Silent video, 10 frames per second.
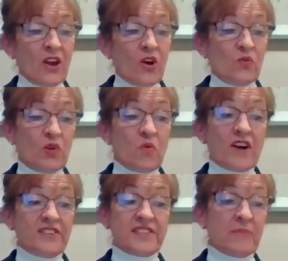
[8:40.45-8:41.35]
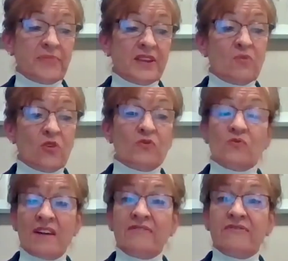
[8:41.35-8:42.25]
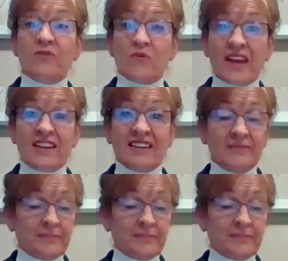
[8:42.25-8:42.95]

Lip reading: We'll want something more rough and ready."